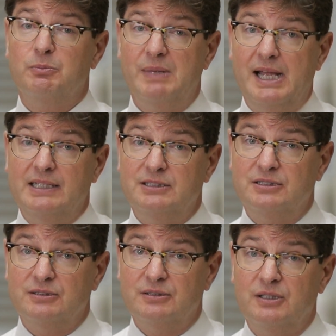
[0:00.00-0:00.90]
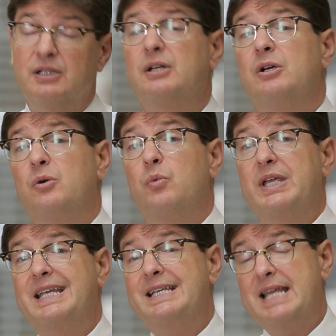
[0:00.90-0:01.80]
Metz, we
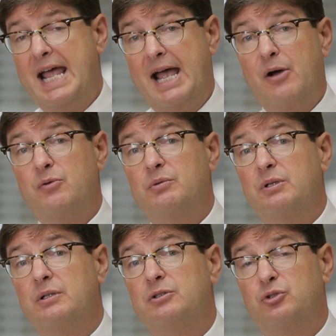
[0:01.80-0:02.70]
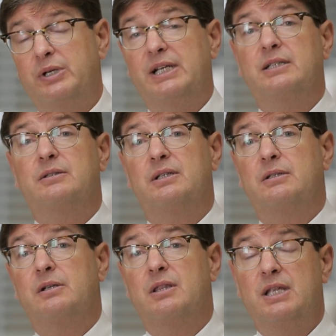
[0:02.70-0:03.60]
can now treat
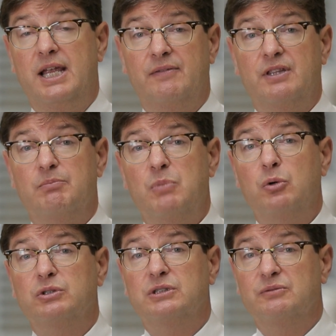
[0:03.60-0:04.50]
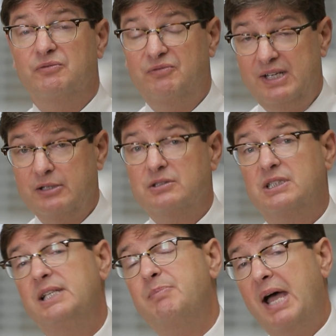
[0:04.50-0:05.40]
even the most severe
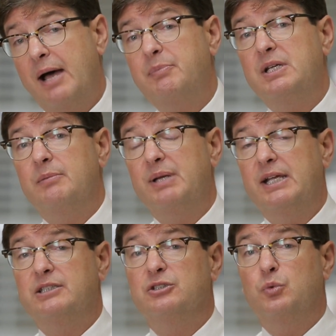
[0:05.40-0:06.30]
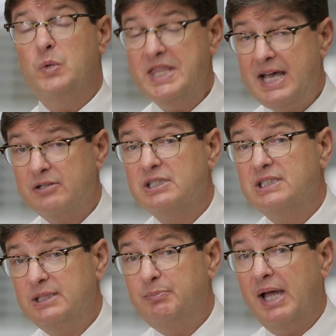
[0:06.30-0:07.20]
sleep apnea patients without a
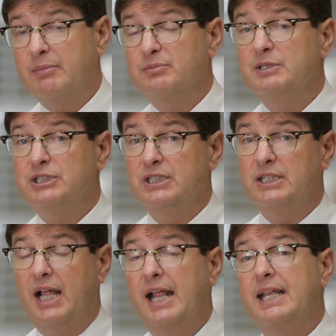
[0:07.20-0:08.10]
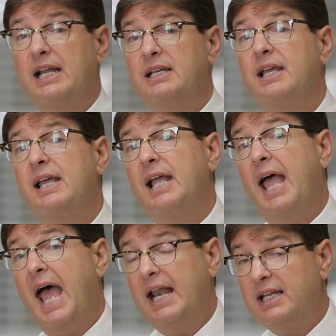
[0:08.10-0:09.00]
CPAP machine and get
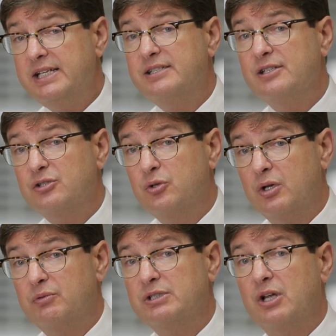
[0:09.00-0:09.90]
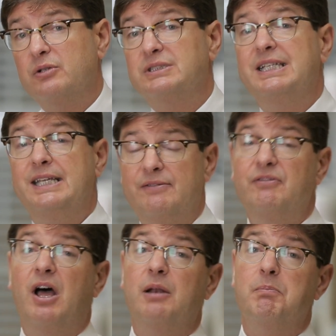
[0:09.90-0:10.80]
at least as good results, if
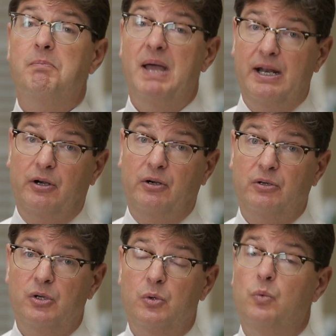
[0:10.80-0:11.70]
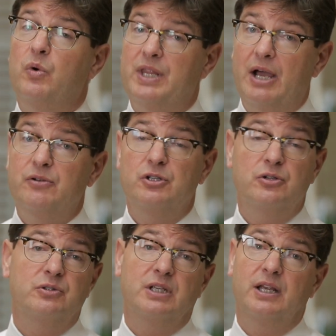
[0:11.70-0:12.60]
not better, without
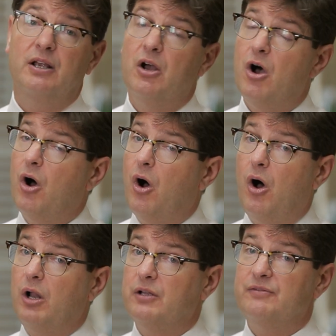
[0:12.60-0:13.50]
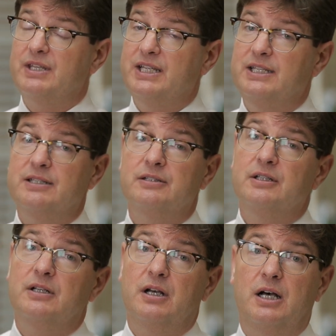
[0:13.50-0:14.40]
using all of the
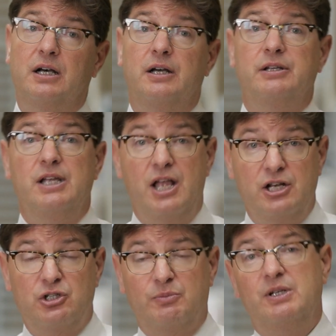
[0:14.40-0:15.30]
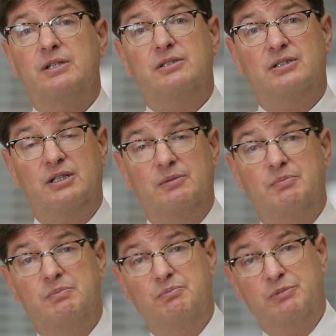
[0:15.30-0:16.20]
instruments and
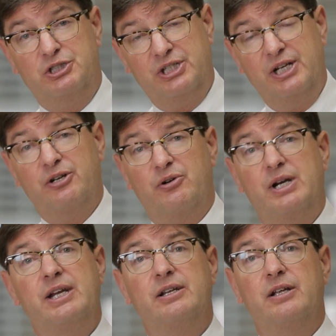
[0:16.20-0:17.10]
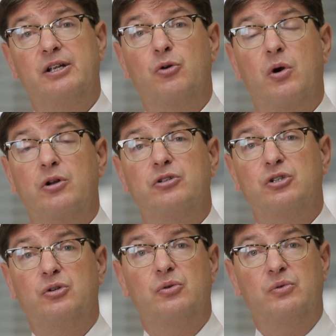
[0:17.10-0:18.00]
machinery in order
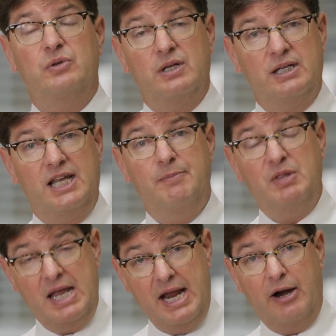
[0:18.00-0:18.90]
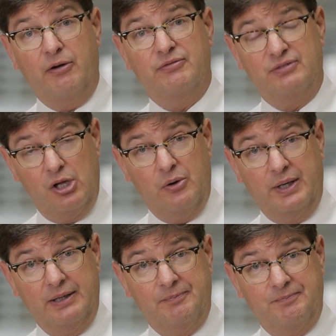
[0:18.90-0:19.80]
to keep the air flowing.